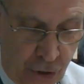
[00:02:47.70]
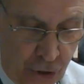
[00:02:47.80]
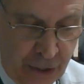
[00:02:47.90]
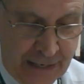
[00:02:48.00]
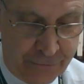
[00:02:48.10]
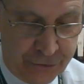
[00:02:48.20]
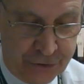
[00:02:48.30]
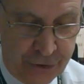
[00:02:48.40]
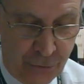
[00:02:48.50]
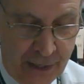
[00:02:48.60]
hurried after
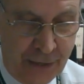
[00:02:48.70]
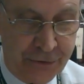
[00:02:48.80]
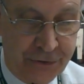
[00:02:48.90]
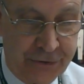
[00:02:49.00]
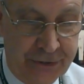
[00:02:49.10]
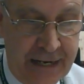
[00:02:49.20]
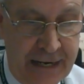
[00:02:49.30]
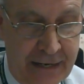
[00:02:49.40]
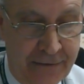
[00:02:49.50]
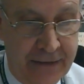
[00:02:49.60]
Cinderella to
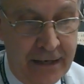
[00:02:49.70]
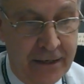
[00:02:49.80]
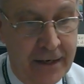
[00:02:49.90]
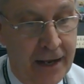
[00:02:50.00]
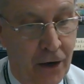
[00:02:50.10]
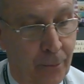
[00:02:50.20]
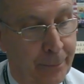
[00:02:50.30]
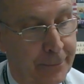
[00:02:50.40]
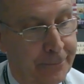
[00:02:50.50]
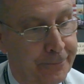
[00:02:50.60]
see if they could help.